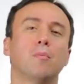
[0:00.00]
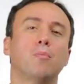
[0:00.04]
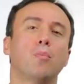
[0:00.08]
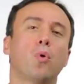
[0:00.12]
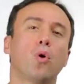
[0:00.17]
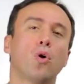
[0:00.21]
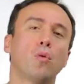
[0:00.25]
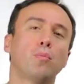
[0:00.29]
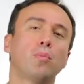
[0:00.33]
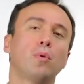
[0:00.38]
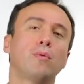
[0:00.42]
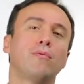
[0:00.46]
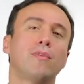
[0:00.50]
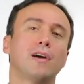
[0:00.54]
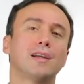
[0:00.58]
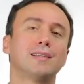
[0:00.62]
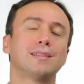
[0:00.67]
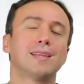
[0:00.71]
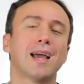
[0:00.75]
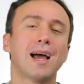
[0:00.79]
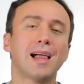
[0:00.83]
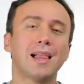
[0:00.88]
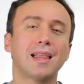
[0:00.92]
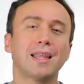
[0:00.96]
a pulpal
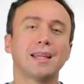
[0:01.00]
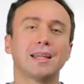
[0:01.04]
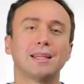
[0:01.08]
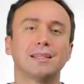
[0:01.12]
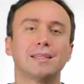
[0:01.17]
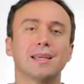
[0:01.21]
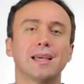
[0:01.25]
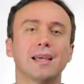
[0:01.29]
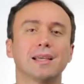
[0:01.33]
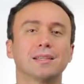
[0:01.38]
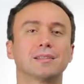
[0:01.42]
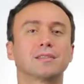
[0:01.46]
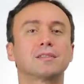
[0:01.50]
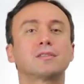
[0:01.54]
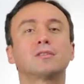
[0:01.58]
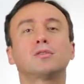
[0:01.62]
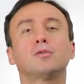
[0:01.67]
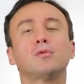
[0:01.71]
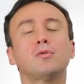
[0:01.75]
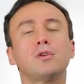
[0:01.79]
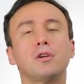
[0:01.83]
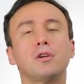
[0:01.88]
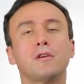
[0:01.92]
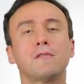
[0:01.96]
vitality test
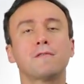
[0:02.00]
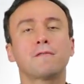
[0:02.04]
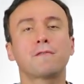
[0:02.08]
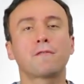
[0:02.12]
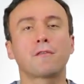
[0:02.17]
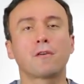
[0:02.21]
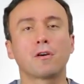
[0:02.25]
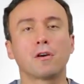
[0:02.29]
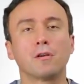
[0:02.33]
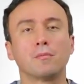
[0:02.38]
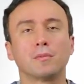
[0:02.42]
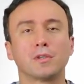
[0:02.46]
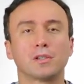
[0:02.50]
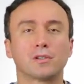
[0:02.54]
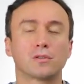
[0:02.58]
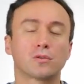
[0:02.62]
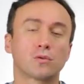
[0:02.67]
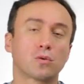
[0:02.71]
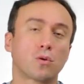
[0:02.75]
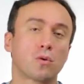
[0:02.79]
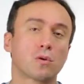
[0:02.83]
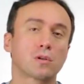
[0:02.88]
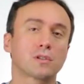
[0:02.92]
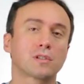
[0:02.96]
to confirm the
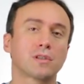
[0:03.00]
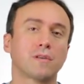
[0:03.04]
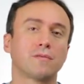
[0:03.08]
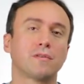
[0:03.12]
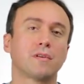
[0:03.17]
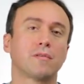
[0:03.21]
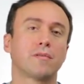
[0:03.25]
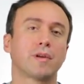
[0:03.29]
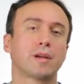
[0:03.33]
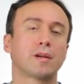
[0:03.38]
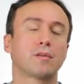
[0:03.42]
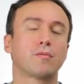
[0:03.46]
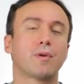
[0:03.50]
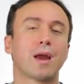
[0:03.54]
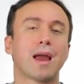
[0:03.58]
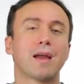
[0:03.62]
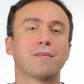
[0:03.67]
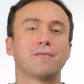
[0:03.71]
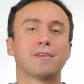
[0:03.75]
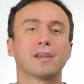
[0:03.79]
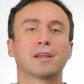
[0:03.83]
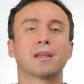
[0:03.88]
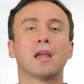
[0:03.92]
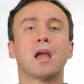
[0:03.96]
source of the
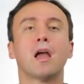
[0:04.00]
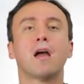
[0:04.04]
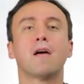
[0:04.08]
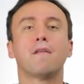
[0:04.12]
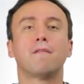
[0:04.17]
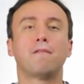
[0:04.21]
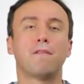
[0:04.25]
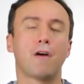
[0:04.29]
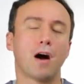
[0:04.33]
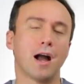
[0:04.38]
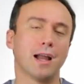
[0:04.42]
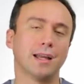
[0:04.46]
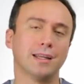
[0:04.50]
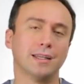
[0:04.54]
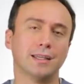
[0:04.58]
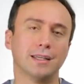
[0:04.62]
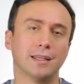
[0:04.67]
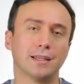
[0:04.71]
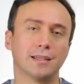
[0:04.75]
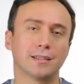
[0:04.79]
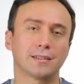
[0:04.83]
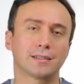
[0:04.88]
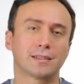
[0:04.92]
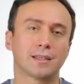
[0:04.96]
radiographic
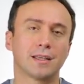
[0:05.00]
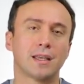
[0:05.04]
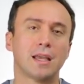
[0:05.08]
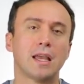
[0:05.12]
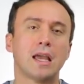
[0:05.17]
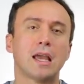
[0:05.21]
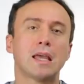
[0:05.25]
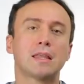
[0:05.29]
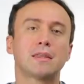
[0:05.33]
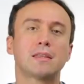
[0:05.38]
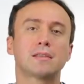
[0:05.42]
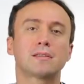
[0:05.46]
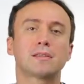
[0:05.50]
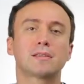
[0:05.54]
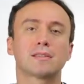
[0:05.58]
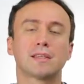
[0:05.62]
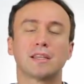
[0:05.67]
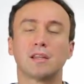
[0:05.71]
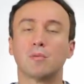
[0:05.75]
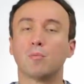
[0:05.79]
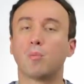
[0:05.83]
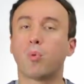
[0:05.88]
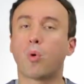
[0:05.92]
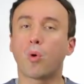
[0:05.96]
findings. This is
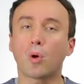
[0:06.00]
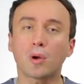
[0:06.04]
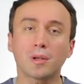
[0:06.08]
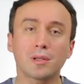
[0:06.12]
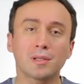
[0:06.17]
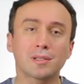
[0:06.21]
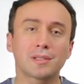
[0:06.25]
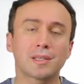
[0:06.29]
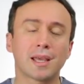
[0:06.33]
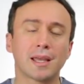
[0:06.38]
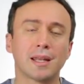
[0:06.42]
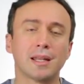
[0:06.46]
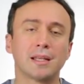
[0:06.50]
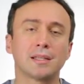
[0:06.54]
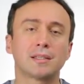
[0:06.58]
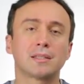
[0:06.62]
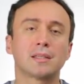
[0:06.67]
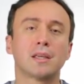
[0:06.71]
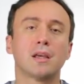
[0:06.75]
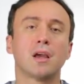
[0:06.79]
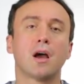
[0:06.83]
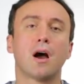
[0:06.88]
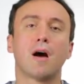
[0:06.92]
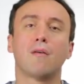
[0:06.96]
an important
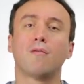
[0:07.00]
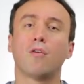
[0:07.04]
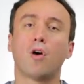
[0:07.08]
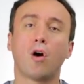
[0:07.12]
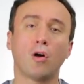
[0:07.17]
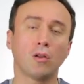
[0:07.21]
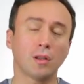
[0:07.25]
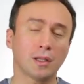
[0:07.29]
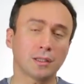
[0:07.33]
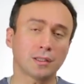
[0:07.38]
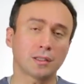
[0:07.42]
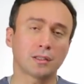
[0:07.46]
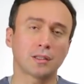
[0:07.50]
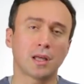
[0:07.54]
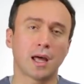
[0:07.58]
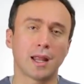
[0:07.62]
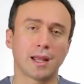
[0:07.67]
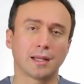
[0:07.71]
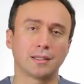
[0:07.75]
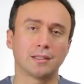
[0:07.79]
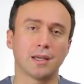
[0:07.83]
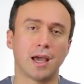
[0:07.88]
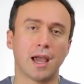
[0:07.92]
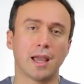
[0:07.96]
tenet of all
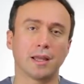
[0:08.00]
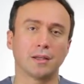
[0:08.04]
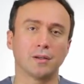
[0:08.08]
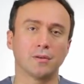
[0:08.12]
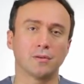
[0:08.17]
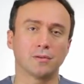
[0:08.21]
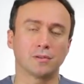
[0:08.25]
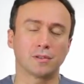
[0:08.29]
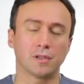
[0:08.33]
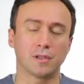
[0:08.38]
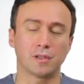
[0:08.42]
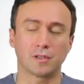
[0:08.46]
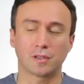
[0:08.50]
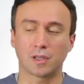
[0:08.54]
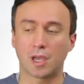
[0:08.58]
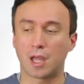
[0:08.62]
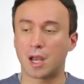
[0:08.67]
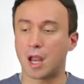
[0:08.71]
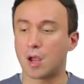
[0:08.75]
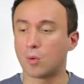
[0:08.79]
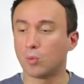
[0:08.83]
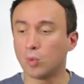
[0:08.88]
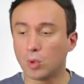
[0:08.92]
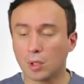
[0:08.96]
endodontic diagnosis,
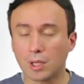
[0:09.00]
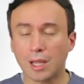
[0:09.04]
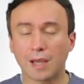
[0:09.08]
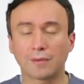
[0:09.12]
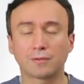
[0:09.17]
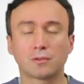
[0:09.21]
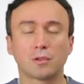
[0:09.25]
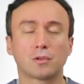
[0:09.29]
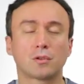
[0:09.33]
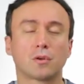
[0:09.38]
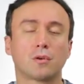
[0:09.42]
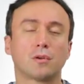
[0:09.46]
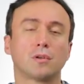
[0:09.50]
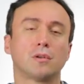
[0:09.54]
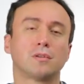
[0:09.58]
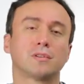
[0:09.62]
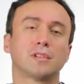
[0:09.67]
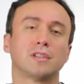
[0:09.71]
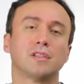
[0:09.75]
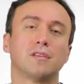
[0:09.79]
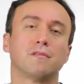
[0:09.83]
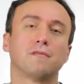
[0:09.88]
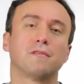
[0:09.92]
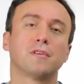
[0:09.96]
and I will have tutorials
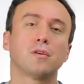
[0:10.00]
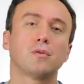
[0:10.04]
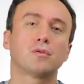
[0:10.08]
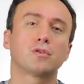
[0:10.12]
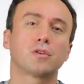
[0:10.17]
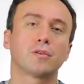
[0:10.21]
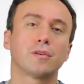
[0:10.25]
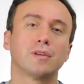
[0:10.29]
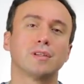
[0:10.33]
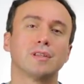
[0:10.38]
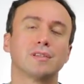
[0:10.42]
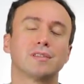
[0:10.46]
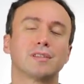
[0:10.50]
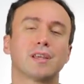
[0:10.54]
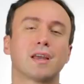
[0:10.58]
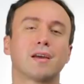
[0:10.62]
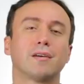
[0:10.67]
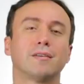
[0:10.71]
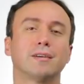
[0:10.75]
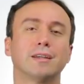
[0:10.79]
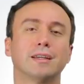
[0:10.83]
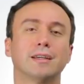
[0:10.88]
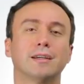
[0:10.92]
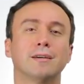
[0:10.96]
in the future in this
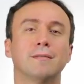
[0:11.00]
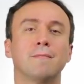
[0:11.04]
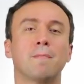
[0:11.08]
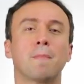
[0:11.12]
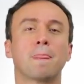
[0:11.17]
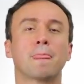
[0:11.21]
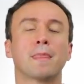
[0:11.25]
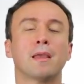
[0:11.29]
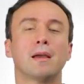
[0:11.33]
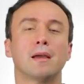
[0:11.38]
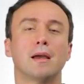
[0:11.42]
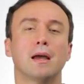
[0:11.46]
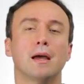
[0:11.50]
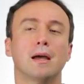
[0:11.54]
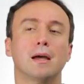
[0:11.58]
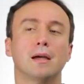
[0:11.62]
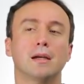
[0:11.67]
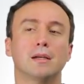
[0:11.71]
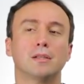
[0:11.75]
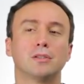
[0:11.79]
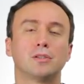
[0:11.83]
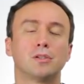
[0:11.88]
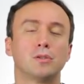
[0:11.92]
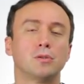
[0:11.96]
area
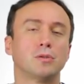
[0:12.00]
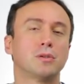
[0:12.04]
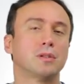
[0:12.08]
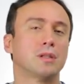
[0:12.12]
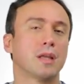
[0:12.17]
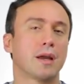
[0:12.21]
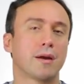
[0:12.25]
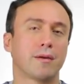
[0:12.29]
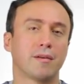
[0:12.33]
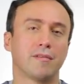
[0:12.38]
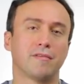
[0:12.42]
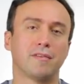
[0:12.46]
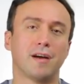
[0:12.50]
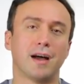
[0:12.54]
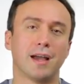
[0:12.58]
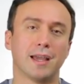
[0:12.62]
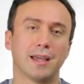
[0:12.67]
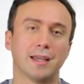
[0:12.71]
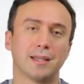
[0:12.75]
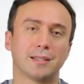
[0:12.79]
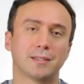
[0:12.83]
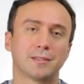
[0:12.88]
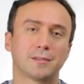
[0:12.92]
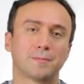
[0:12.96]
uh, to clarify
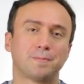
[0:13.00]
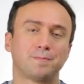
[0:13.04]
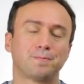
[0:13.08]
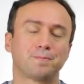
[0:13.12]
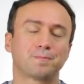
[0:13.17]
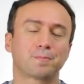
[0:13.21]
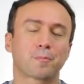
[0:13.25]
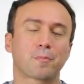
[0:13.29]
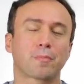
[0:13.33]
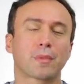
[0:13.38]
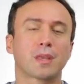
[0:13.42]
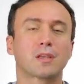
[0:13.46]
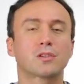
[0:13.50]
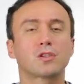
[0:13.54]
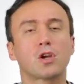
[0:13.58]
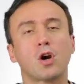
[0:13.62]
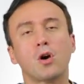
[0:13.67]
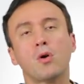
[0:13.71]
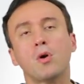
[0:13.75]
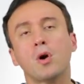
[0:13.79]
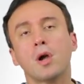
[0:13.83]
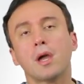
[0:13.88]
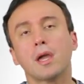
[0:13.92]
it. So